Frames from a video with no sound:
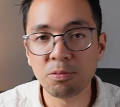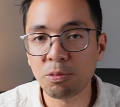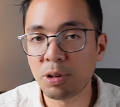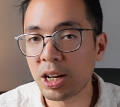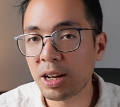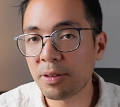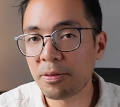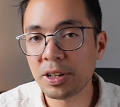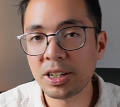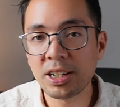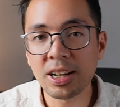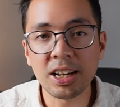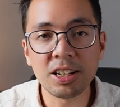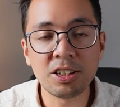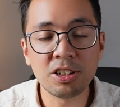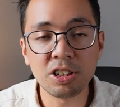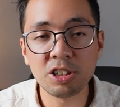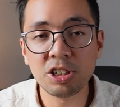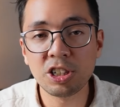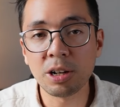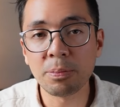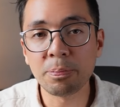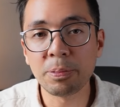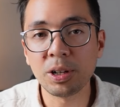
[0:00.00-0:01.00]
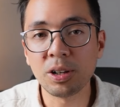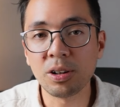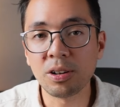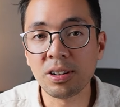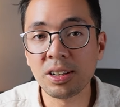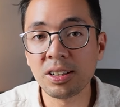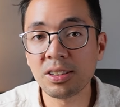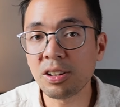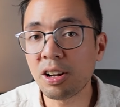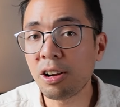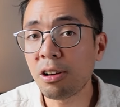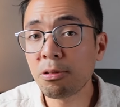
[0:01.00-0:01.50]
whatever diet you're jumping
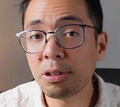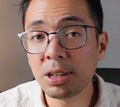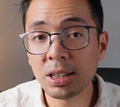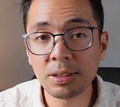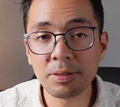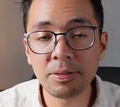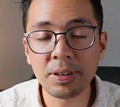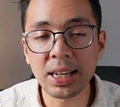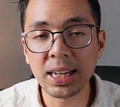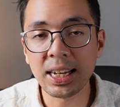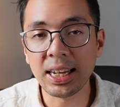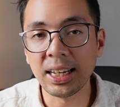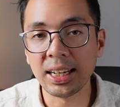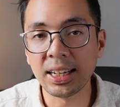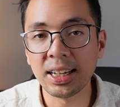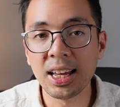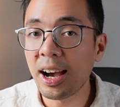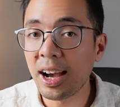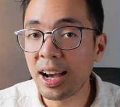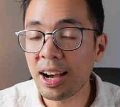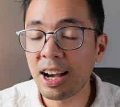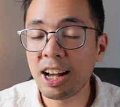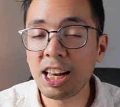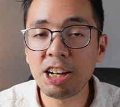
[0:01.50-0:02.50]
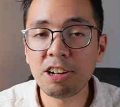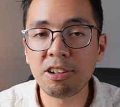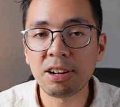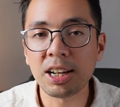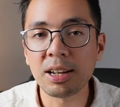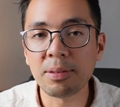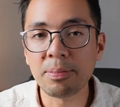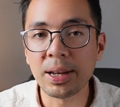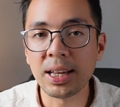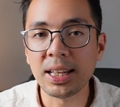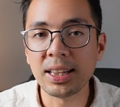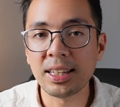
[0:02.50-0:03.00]
on, is always failing, I highly
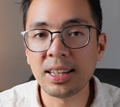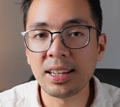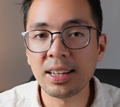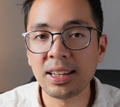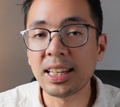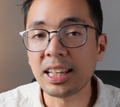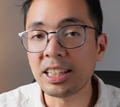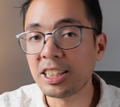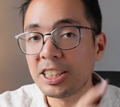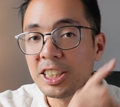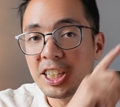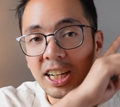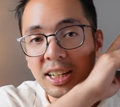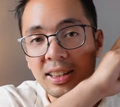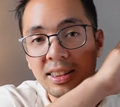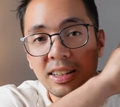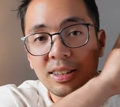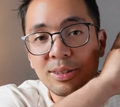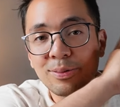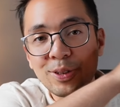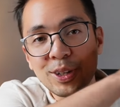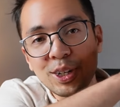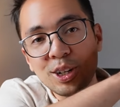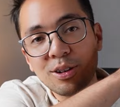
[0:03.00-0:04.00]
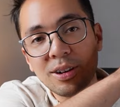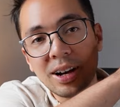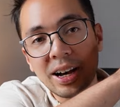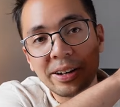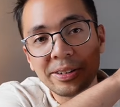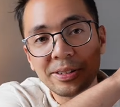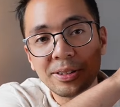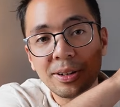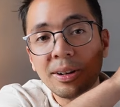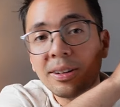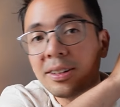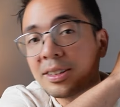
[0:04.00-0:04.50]
recommend that you check this video
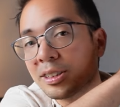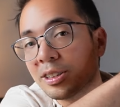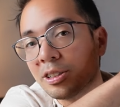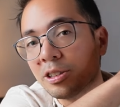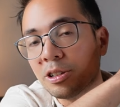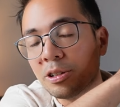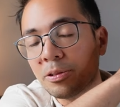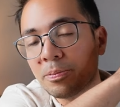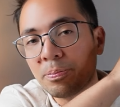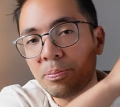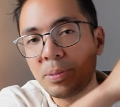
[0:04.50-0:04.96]
out also,